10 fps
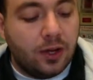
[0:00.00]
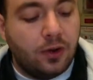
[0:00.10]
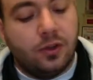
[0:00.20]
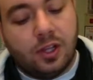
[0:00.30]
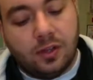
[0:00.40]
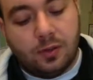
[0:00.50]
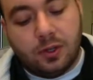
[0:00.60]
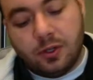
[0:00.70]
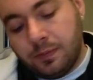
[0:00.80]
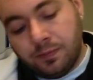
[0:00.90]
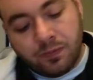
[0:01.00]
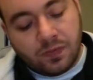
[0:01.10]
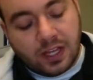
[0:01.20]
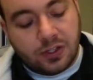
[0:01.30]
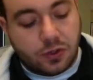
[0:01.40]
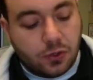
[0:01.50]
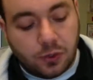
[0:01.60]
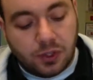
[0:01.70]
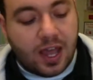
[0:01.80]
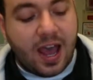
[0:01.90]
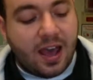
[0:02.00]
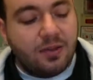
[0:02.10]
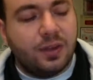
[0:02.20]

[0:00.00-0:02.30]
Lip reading: or it's cool to have.